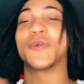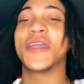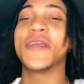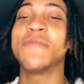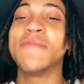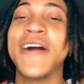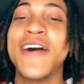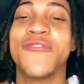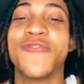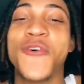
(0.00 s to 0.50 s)
hit
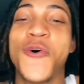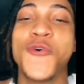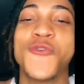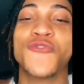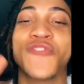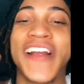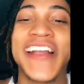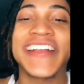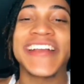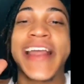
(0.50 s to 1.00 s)
my phone
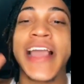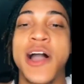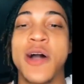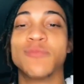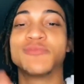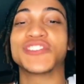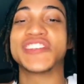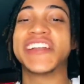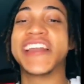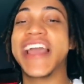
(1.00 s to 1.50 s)
right now. I'm
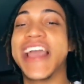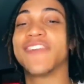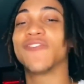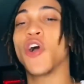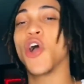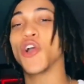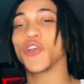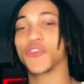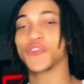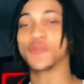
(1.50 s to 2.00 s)
trying to have
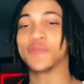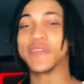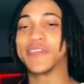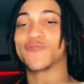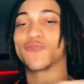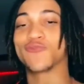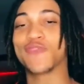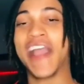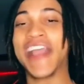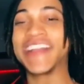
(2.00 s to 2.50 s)
an argument
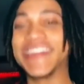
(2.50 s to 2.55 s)
right